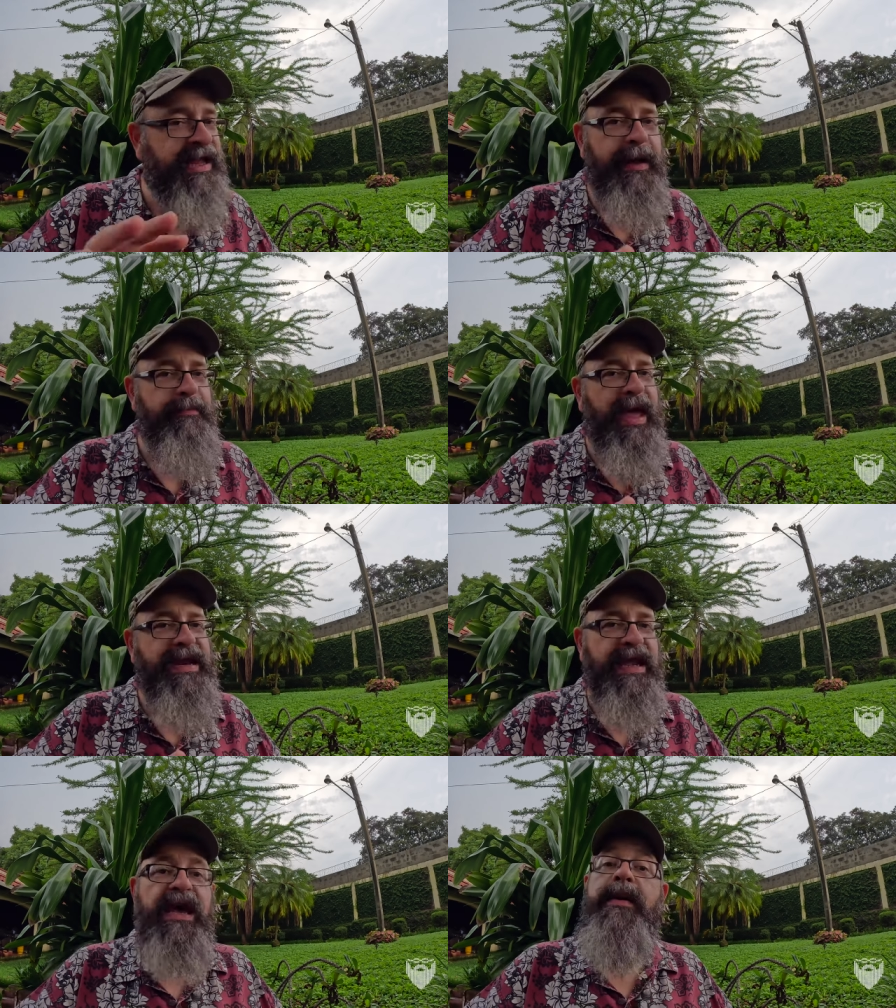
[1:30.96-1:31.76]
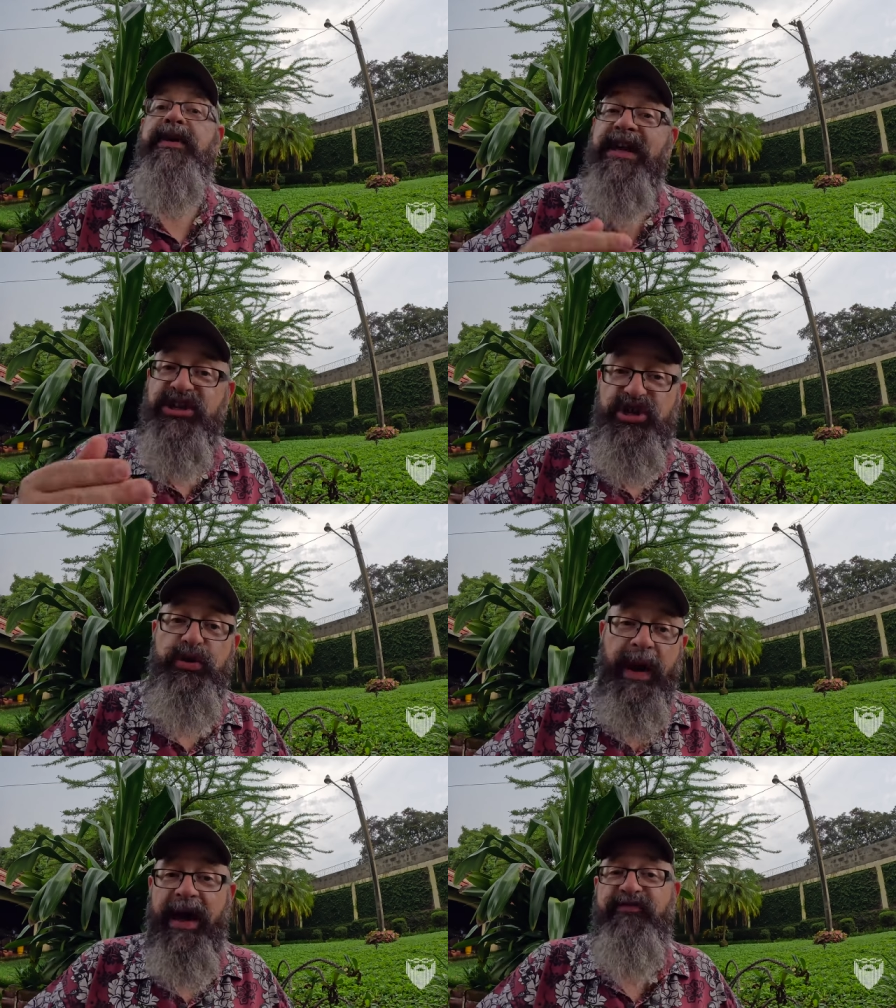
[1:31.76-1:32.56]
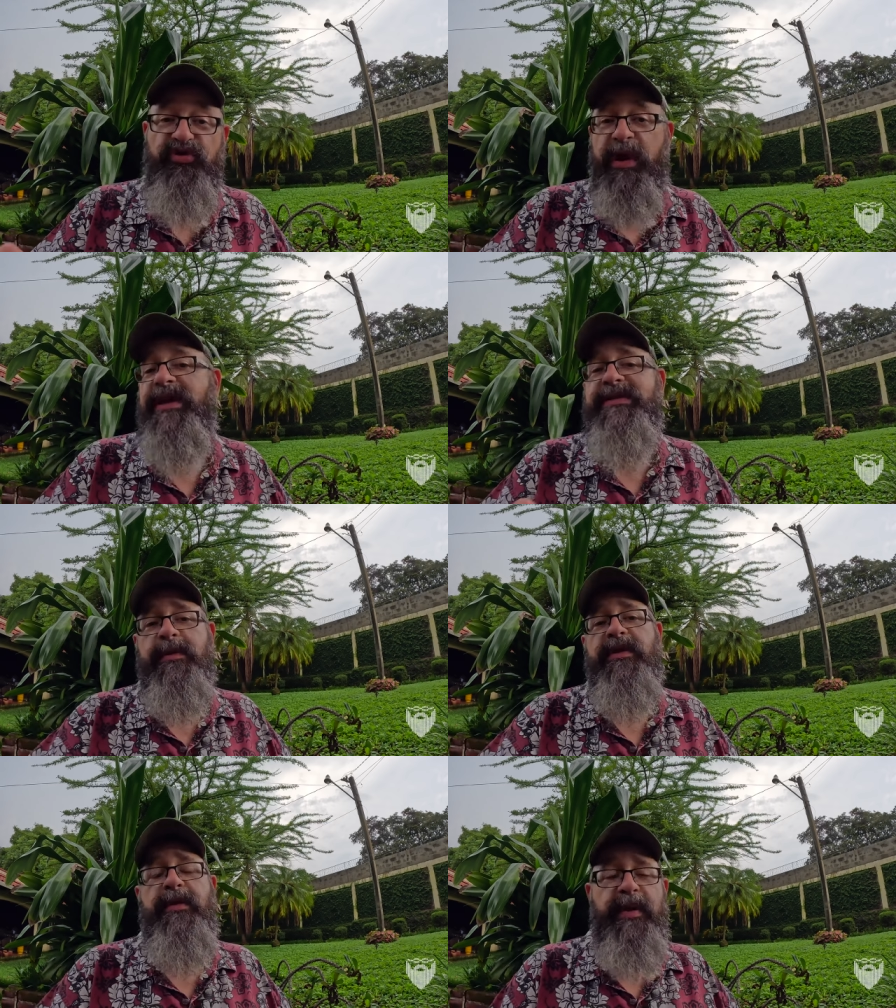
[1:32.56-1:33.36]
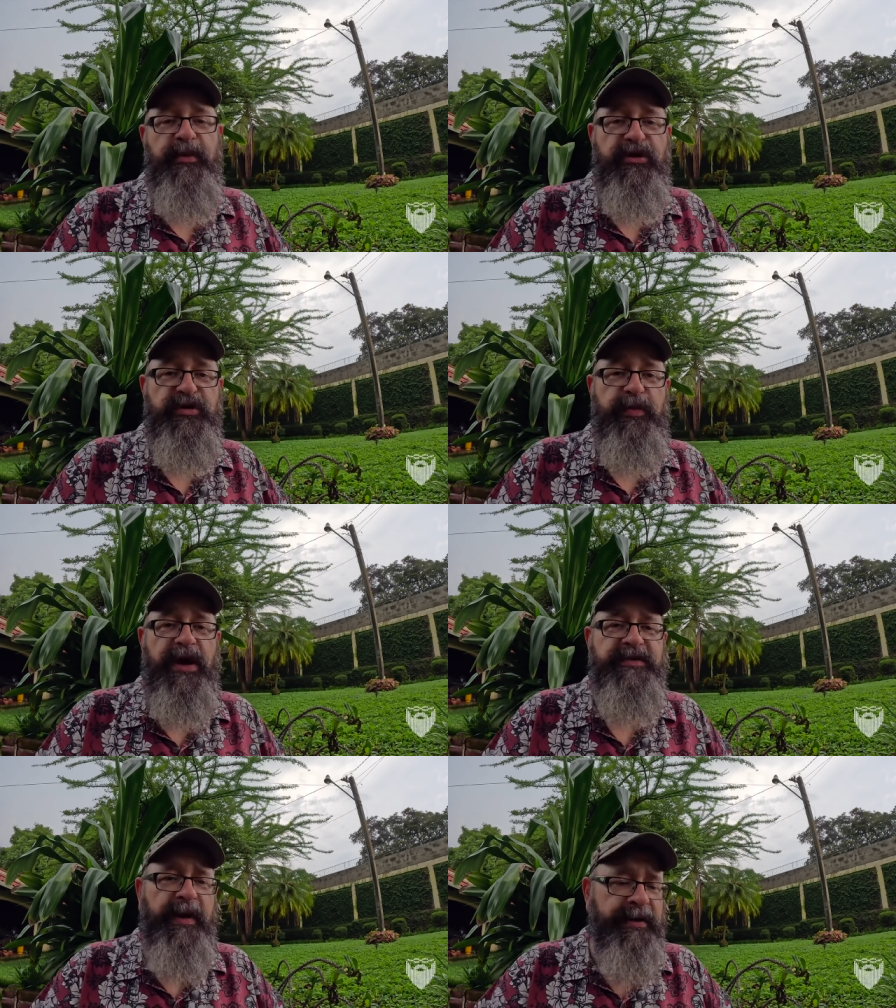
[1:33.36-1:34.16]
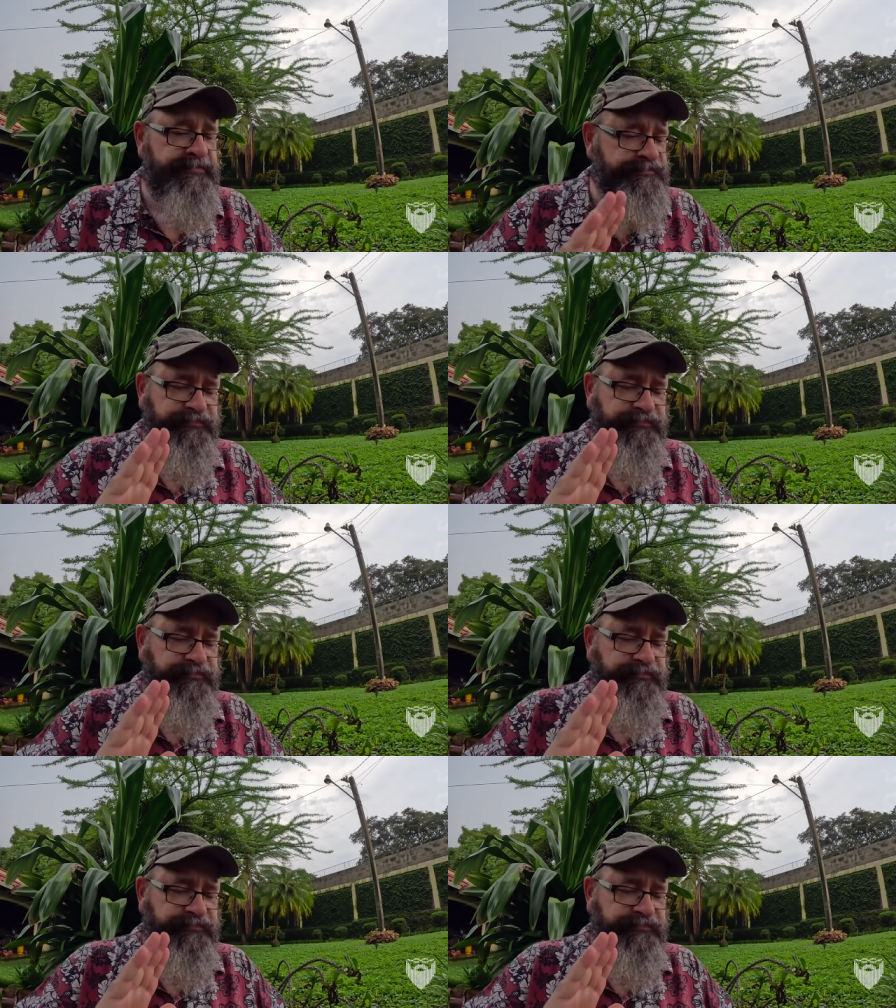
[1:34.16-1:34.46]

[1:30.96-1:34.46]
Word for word: Not many, but they do have trains, something that people are surprised by.